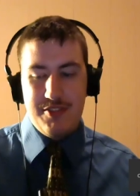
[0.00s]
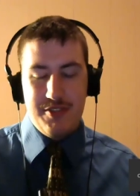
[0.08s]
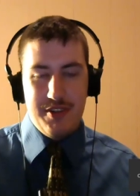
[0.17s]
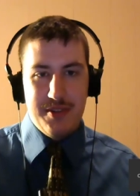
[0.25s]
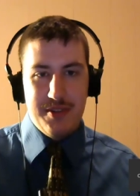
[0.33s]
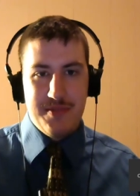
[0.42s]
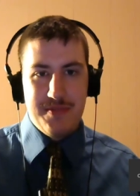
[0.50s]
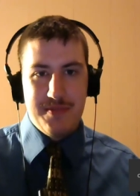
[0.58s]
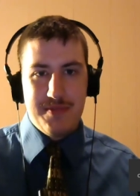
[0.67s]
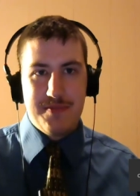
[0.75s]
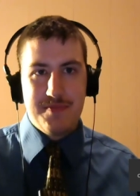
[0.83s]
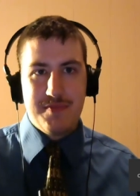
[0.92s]
true.
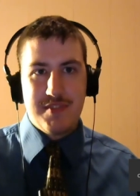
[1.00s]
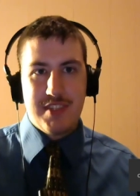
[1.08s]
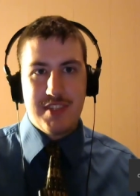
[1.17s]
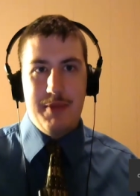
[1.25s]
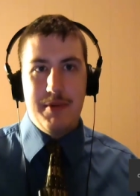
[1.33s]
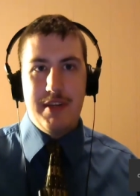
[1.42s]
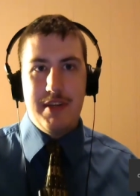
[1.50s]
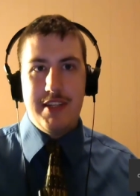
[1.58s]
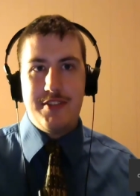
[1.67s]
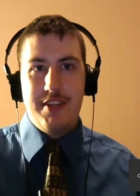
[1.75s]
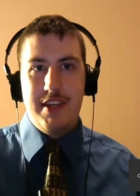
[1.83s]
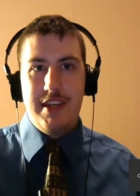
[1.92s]
I want to
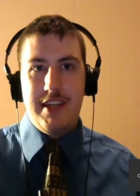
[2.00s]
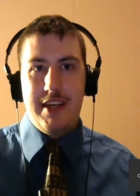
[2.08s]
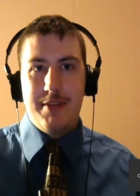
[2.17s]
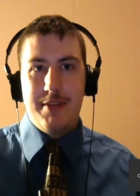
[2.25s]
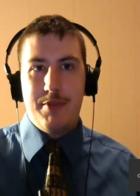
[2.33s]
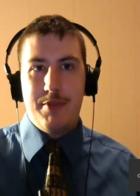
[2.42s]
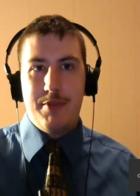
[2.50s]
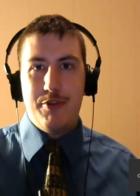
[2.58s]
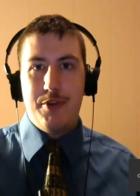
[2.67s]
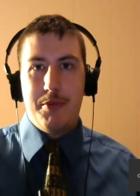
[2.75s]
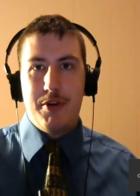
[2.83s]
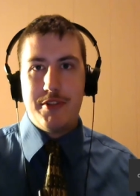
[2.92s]
see that
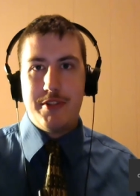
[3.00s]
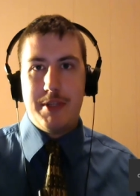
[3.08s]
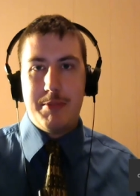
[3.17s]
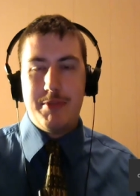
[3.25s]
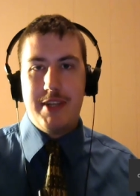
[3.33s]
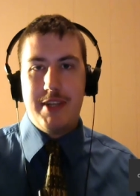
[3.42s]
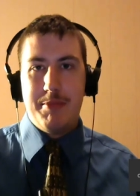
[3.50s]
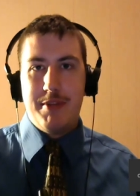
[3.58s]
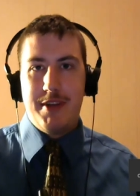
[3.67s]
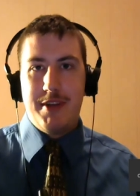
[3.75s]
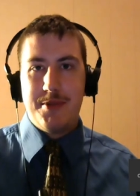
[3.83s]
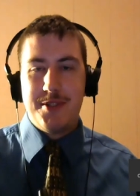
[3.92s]
Bruno Mars dubstep though.